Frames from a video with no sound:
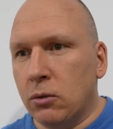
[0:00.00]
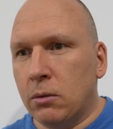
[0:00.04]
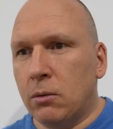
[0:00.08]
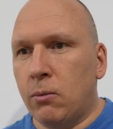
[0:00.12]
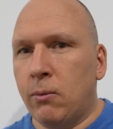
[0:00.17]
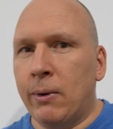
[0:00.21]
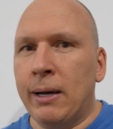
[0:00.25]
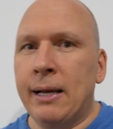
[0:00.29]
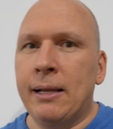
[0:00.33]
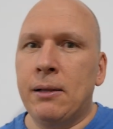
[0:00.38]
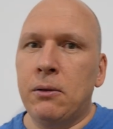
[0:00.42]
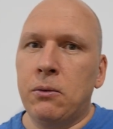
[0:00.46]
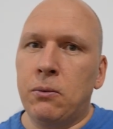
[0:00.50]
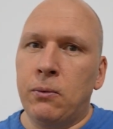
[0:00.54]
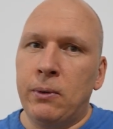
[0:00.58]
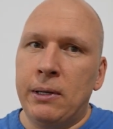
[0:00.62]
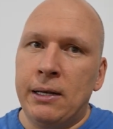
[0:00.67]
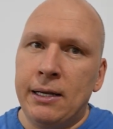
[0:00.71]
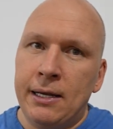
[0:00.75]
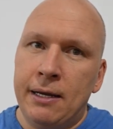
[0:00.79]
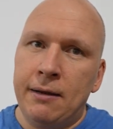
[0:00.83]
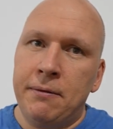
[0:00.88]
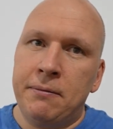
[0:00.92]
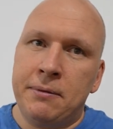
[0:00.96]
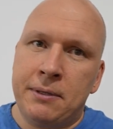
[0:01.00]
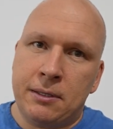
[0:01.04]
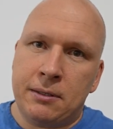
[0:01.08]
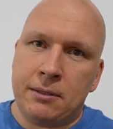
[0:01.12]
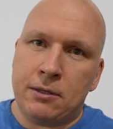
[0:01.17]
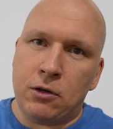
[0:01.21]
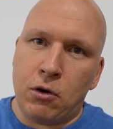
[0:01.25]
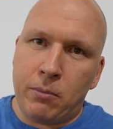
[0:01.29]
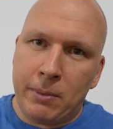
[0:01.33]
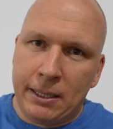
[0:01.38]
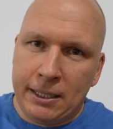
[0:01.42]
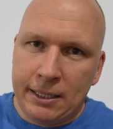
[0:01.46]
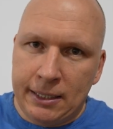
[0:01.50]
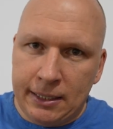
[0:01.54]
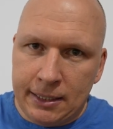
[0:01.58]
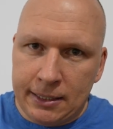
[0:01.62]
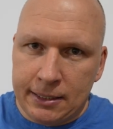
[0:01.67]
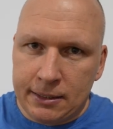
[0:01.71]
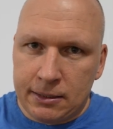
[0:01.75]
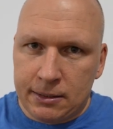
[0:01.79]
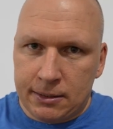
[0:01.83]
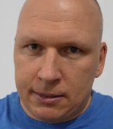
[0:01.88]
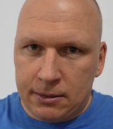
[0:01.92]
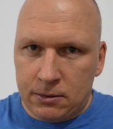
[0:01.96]
Well, we lived so many
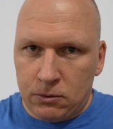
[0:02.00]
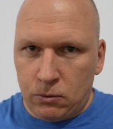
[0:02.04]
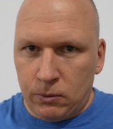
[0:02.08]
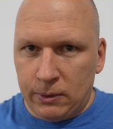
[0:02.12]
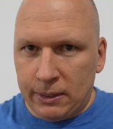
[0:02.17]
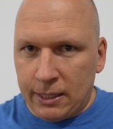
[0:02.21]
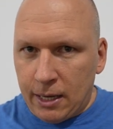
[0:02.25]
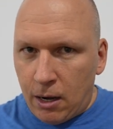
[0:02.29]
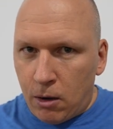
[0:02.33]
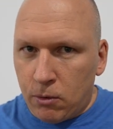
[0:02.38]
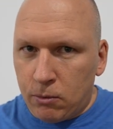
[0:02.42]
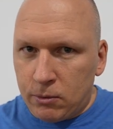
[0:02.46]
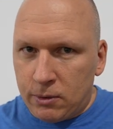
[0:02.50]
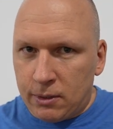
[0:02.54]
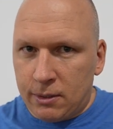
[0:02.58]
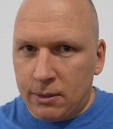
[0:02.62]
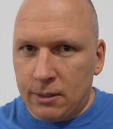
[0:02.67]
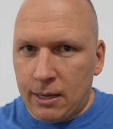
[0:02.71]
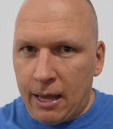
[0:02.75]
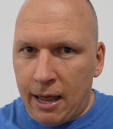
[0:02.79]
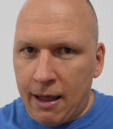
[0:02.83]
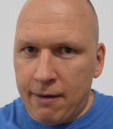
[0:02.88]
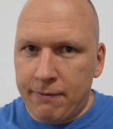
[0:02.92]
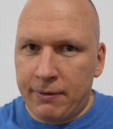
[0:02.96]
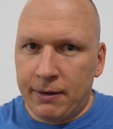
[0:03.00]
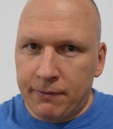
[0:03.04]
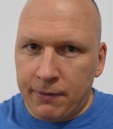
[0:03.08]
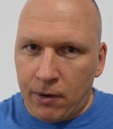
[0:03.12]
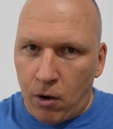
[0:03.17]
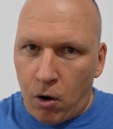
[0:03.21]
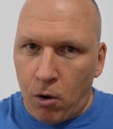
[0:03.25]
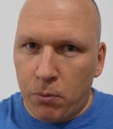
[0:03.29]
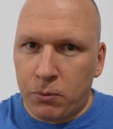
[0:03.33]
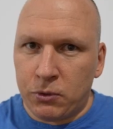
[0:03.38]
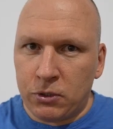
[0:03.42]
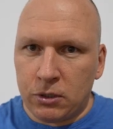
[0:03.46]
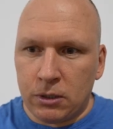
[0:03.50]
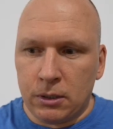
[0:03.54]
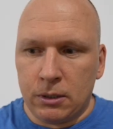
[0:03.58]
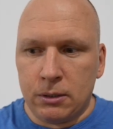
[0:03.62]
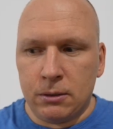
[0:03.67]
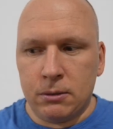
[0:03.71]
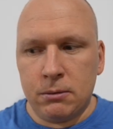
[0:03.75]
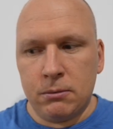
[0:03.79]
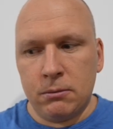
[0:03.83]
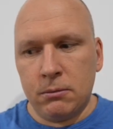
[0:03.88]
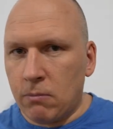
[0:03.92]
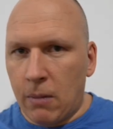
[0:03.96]
years without having the option.